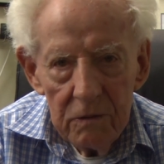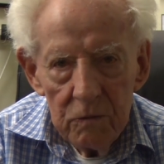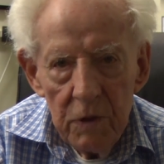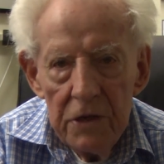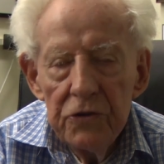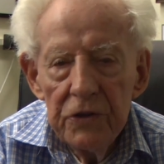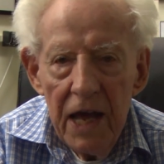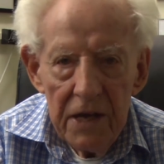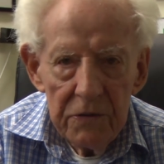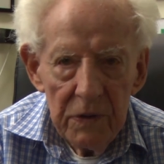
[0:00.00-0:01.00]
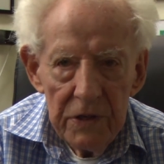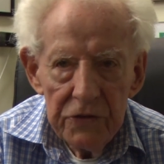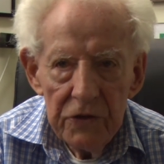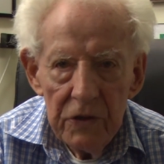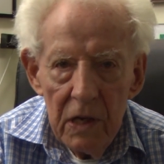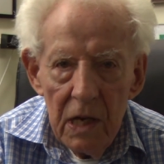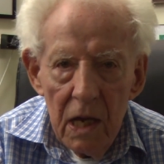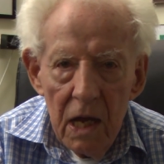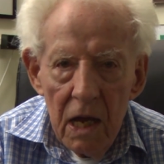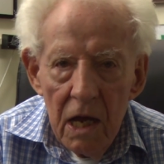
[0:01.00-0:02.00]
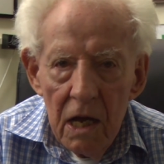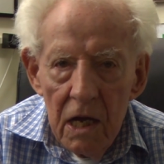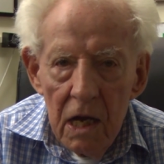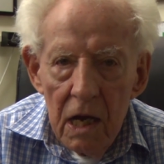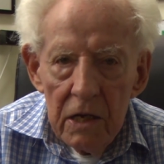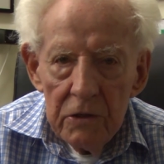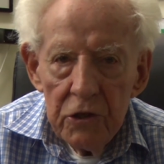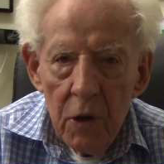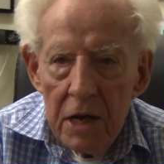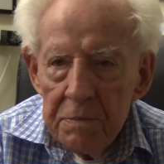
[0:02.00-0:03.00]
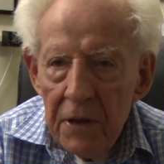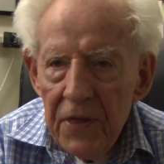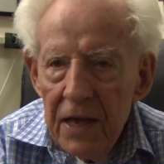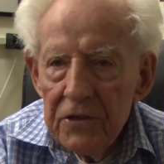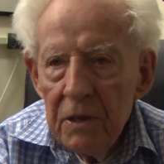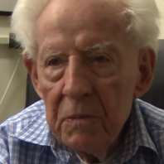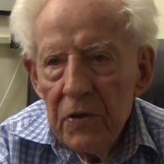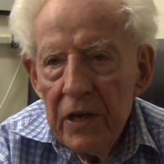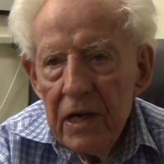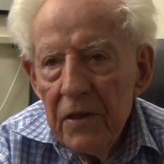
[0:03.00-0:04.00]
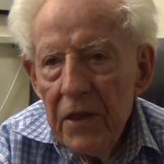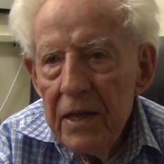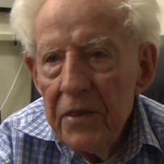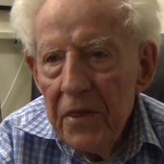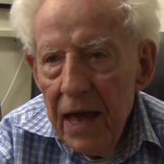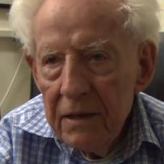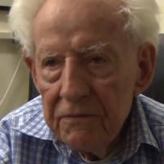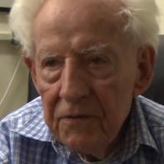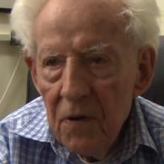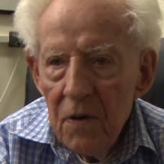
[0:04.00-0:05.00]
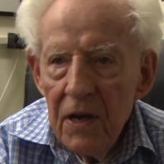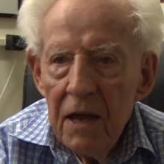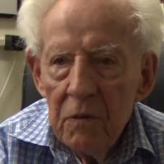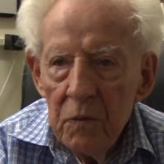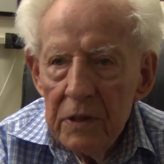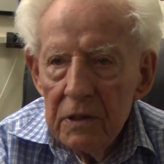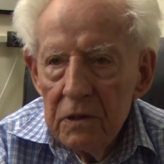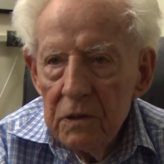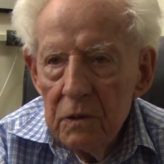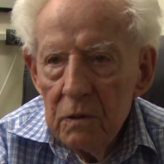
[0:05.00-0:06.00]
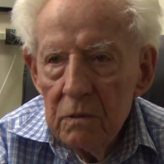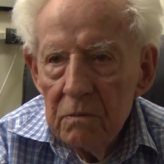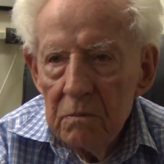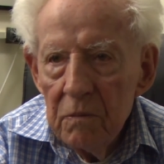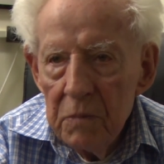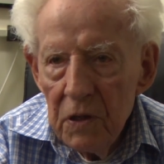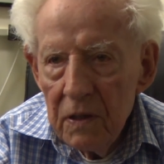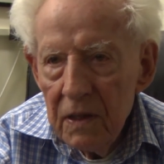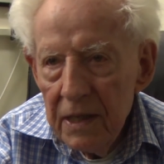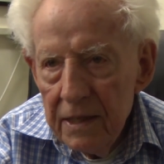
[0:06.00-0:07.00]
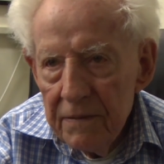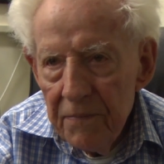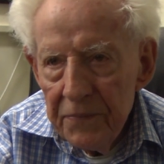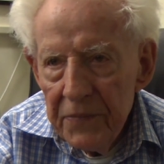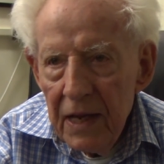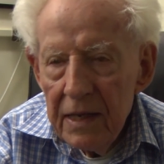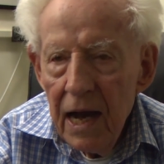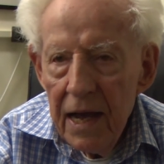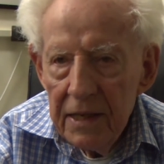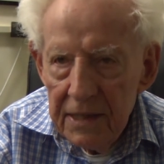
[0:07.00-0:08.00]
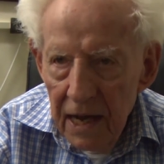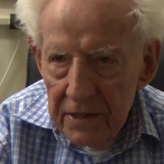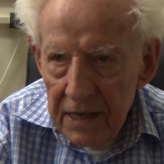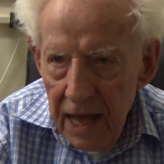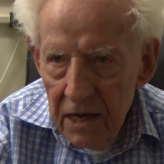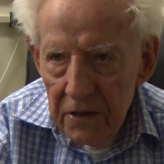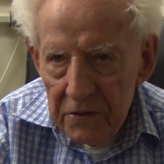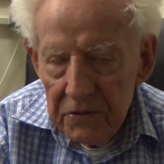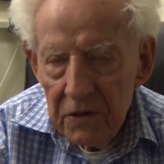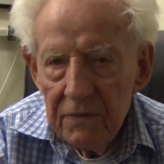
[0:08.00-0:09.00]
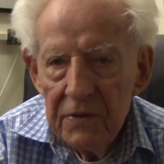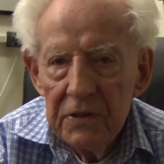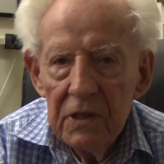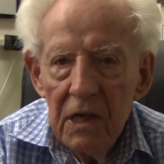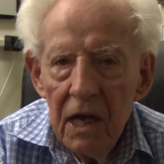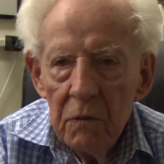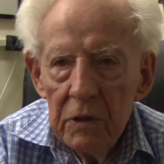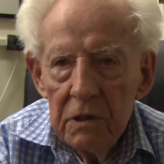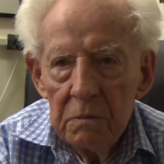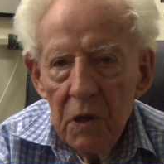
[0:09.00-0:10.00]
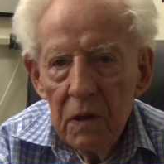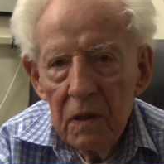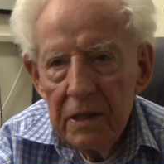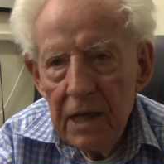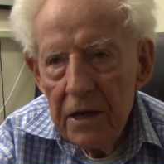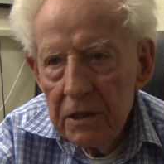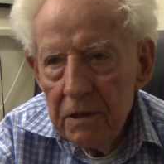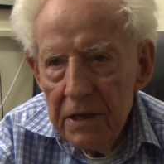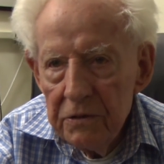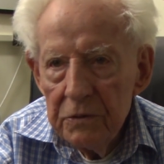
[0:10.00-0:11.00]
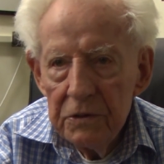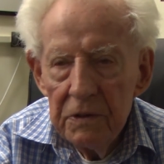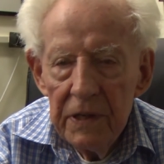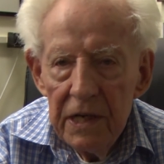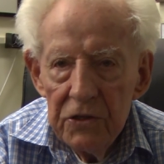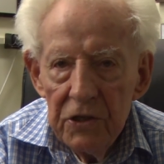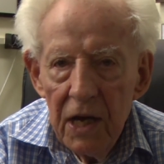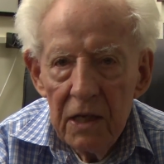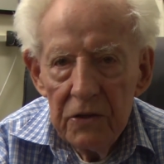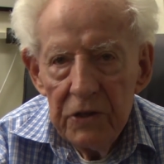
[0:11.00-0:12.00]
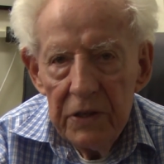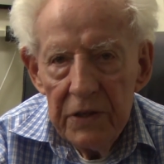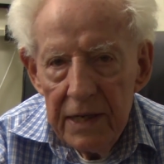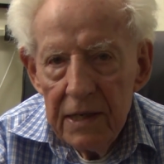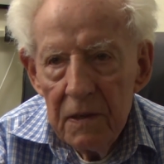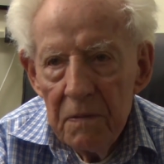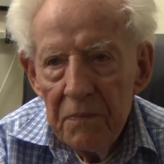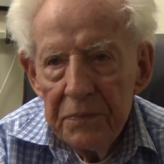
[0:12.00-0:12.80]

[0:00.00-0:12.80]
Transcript: ranger naturalist. So I spent that summer there. Then that fall I went to Berkeley. I had gotten out of the service, went to Berkeley, got a graduate degree in geology there,